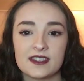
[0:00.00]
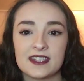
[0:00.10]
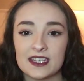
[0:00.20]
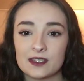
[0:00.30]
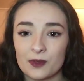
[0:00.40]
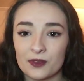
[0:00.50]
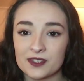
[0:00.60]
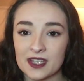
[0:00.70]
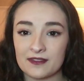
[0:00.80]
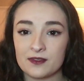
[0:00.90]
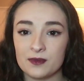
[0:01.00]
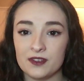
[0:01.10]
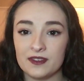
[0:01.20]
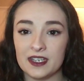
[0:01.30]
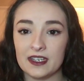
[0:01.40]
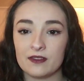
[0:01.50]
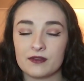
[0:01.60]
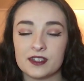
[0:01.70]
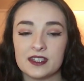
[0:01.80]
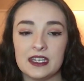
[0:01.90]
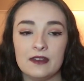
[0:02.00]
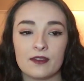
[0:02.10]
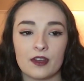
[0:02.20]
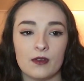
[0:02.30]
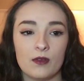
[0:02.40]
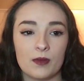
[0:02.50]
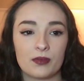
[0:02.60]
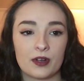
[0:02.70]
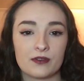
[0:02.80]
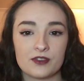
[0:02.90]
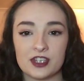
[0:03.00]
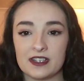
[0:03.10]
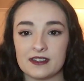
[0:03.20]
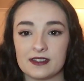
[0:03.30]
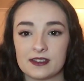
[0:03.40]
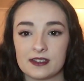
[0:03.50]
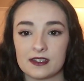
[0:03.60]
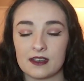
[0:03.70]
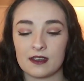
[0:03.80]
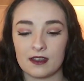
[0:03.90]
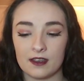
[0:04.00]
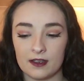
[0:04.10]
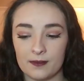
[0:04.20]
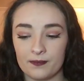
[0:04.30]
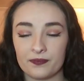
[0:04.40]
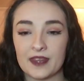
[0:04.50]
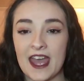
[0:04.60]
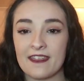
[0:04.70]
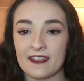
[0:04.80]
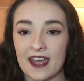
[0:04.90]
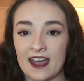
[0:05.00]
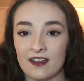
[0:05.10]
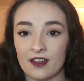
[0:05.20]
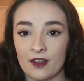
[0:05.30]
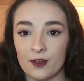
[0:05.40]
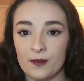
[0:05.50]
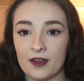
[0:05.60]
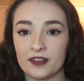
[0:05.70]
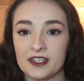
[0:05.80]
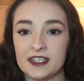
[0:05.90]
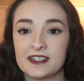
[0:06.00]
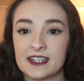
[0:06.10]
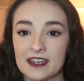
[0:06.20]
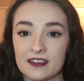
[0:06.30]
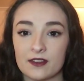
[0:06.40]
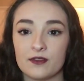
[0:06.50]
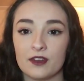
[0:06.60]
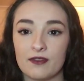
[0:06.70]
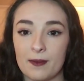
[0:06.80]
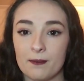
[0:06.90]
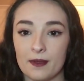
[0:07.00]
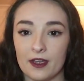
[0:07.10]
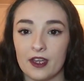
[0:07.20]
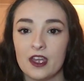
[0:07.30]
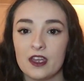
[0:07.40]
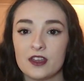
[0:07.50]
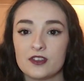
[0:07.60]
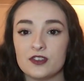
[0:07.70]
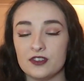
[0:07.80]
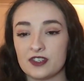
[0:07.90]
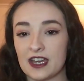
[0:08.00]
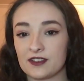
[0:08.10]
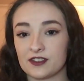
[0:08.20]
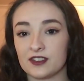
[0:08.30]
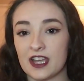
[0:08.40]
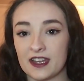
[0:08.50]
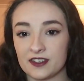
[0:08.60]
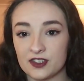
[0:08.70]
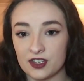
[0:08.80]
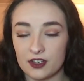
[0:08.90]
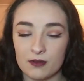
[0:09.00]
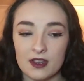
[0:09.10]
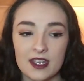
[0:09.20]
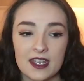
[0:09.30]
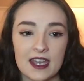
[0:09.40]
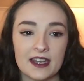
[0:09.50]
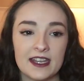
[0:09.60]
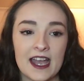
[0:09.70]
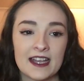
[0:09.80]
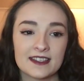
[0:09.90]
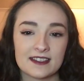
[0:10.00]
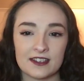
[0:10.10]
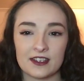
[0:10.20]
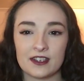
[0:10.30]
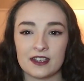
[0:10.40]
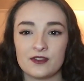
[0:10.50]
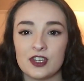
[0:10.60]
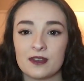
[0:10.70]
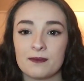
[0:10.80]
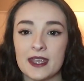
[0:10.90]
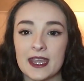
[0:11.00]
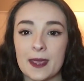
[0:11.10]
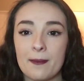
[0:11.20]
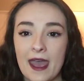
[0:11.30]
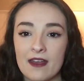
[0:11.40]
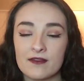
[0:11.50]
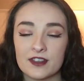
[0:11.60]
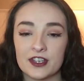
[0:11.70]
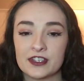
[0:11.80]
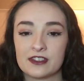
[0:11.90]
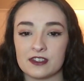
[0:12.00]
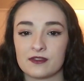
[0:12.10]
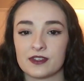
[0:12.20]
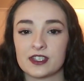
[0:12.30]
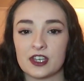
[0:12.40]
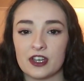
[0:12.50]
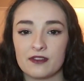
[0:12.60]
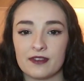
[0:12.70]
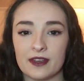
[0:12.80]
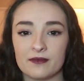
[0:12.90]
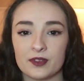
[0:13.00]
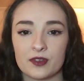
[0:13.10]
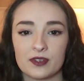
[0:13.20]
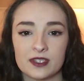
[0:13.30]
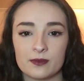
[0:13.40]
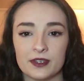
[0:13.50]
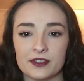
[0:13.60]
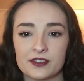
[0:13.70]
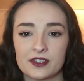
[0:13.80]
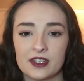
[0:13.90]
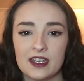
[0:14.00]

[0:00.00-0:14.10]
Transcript: 6 months after moving in, Restivo approaches Heather at her home on the 6th of November 2002, and he asks her if she can make a pair of curtains for his girlfriend for Christmas.